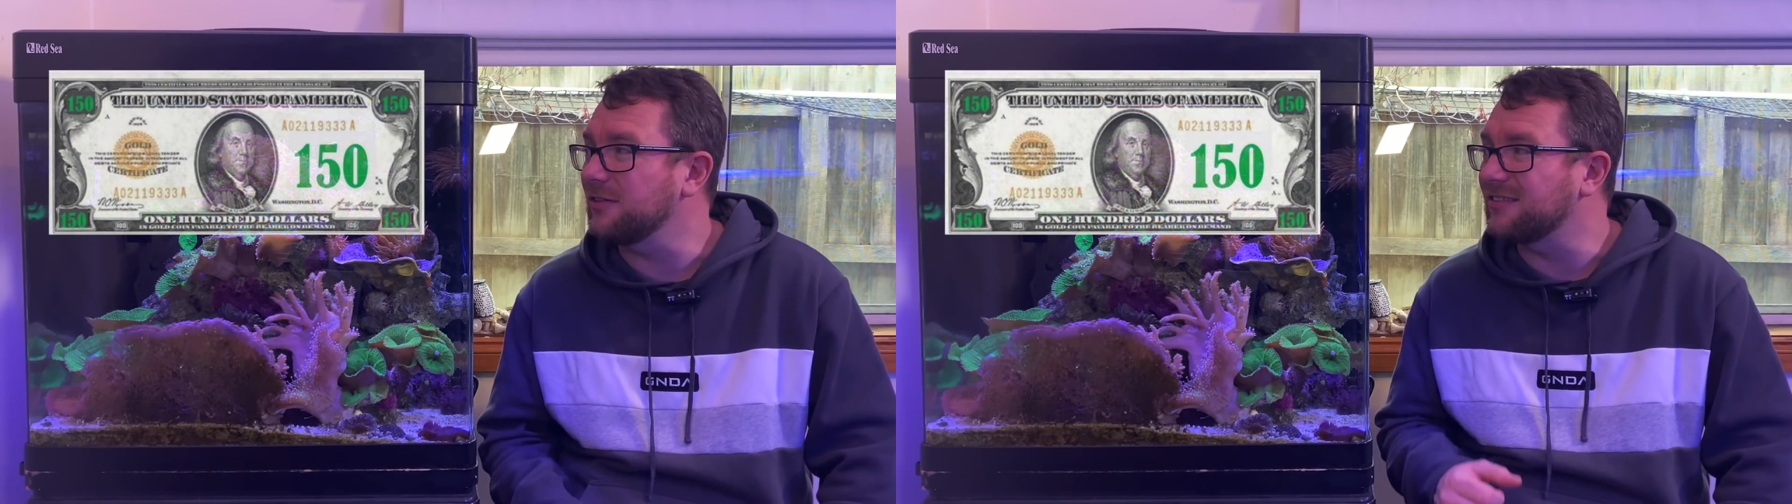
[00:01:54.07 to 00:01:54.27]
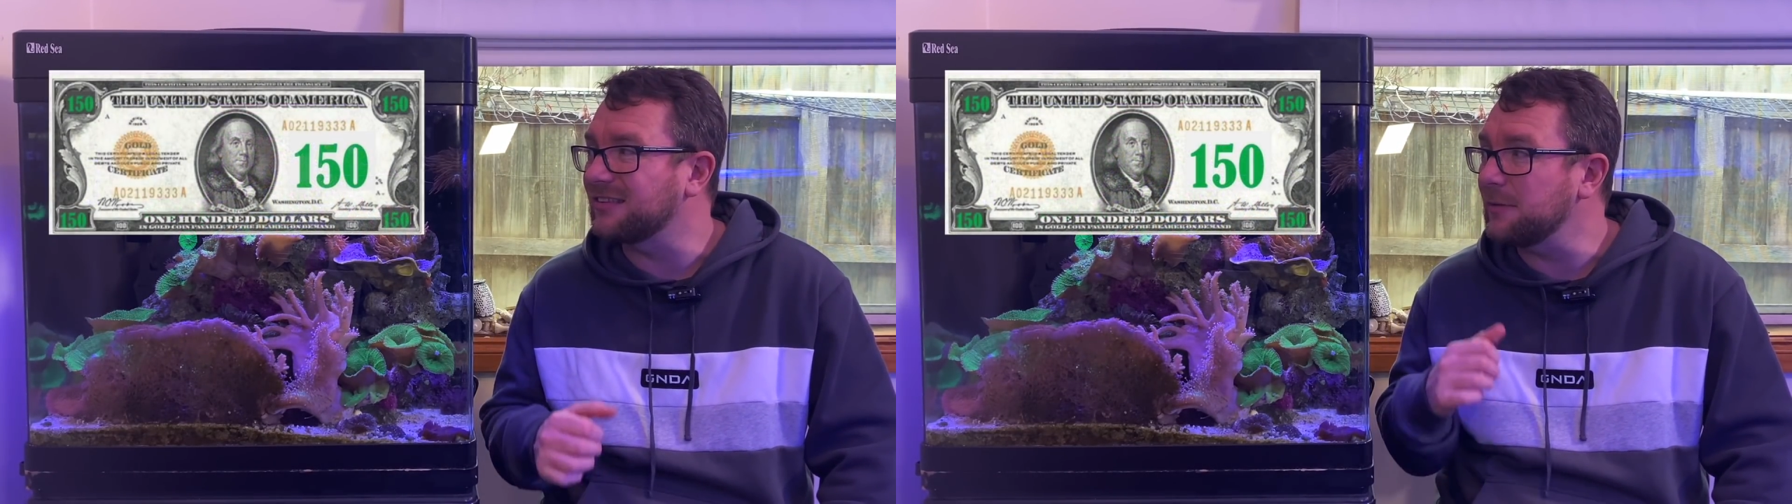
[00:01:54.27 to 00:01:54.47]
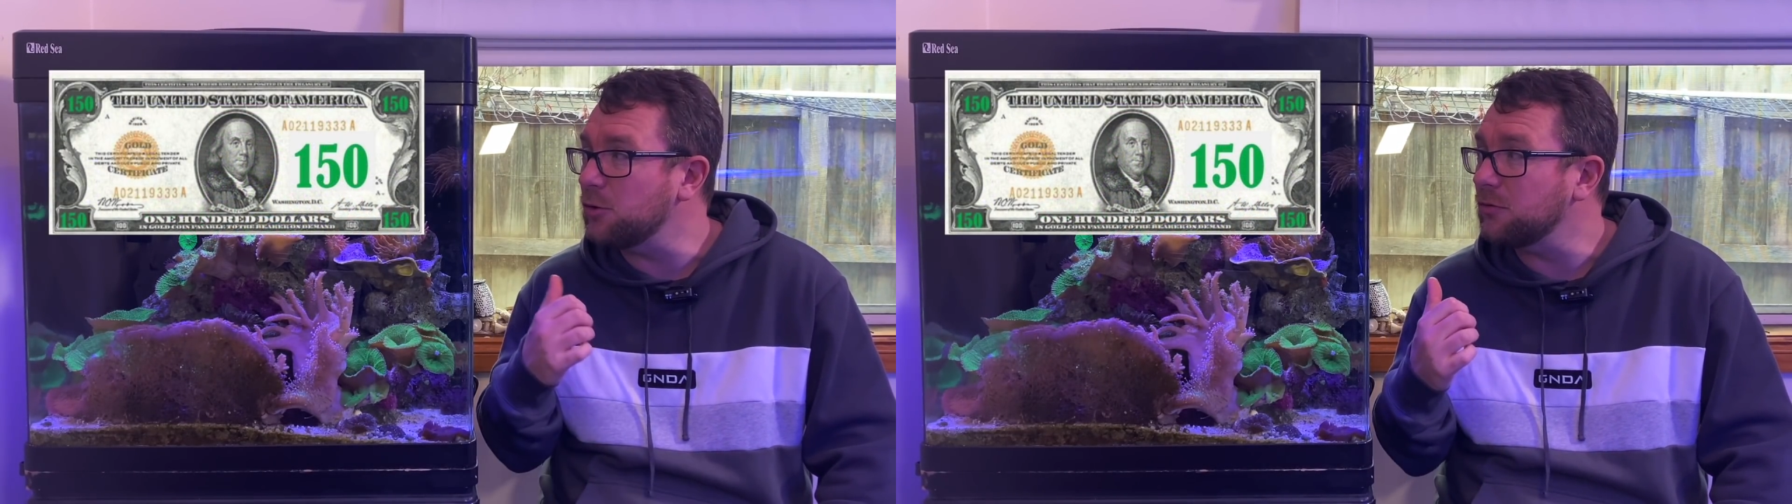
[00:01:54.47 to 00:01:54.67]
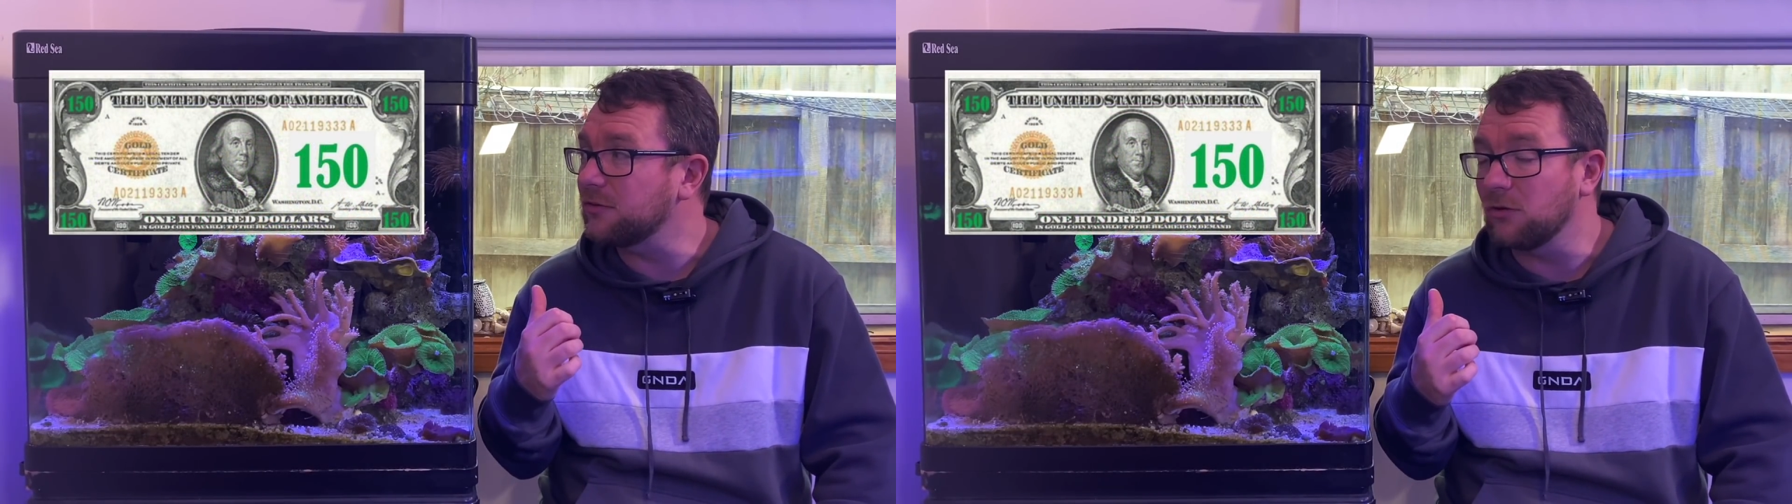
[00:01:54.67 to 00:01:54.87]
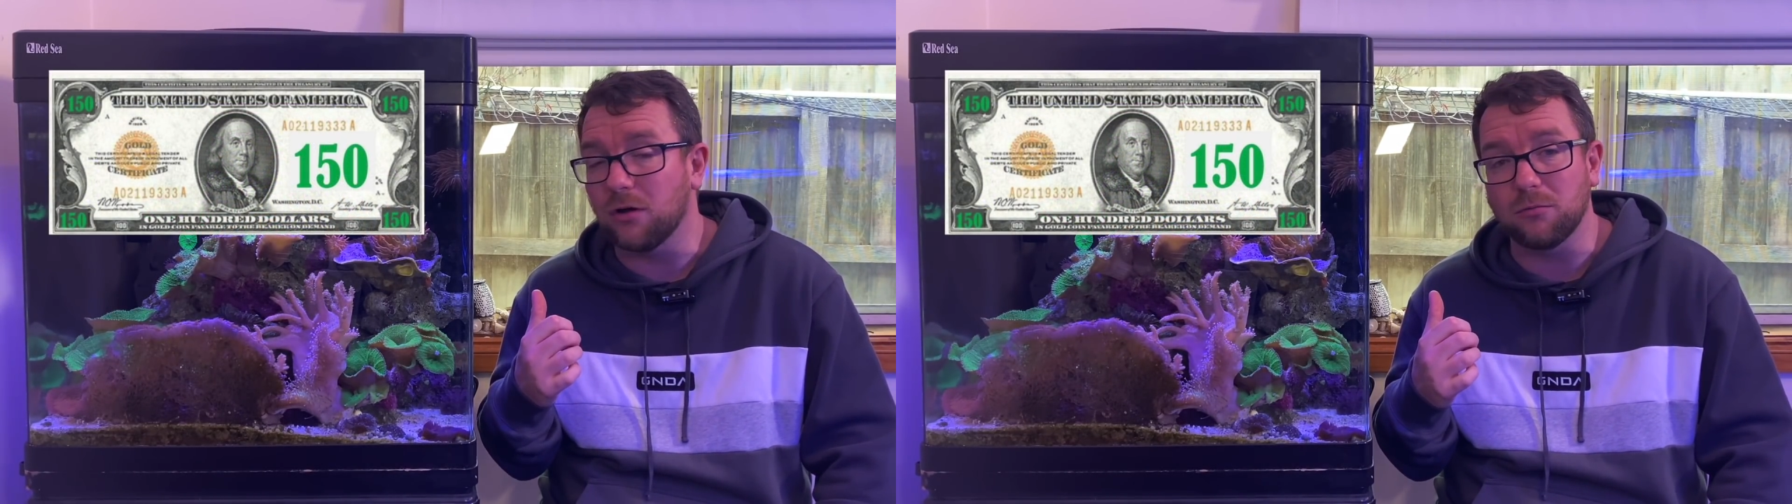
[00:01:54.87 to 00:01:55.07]
The skimmer
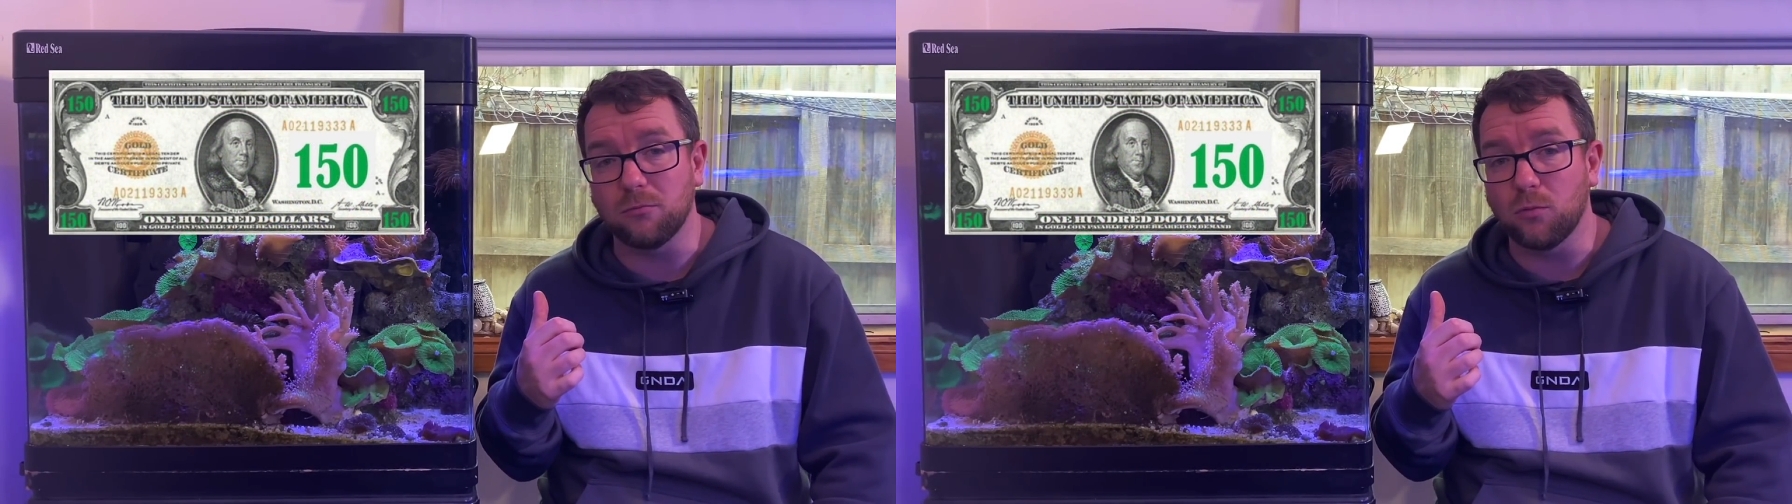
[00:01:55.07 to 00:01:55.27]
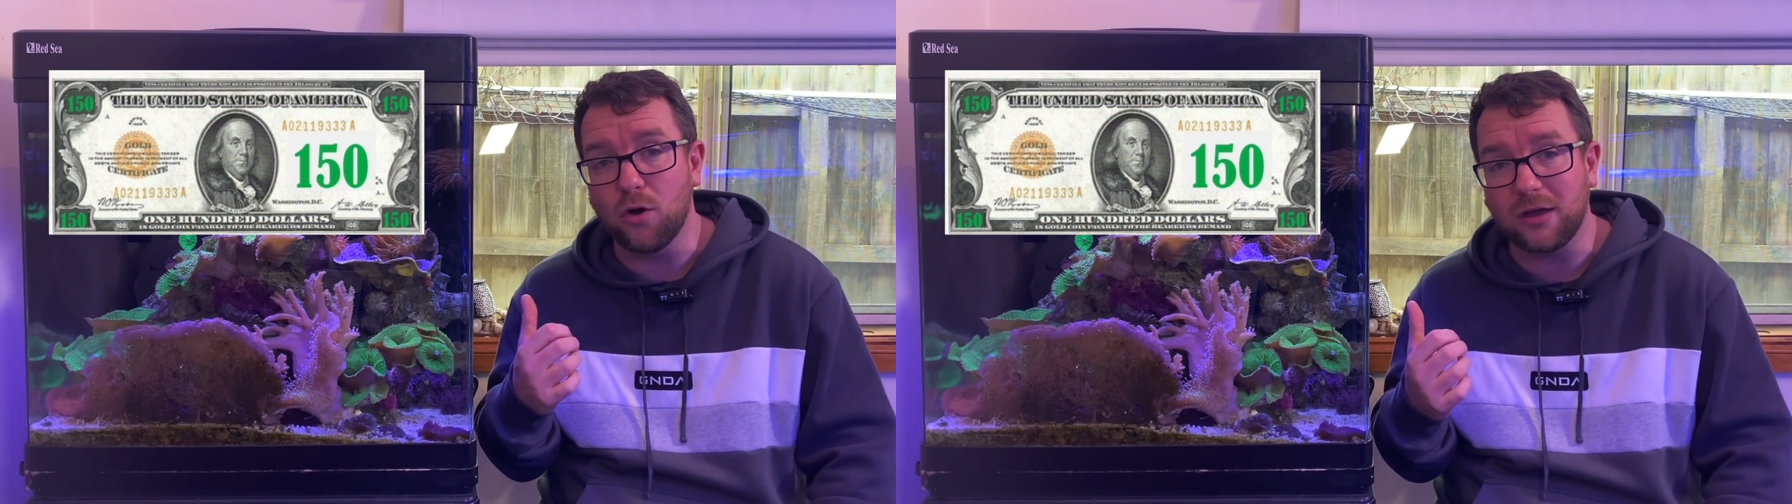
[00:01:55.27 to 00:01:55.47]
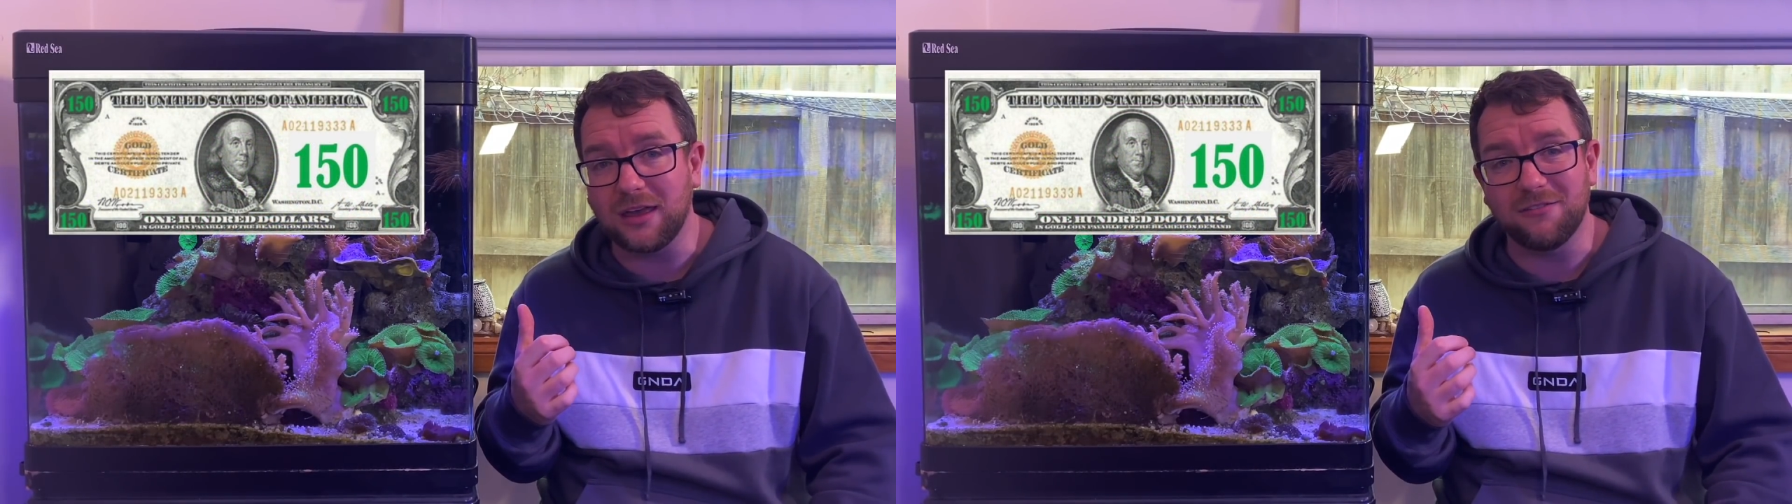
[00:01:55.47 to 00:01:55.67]
was not working.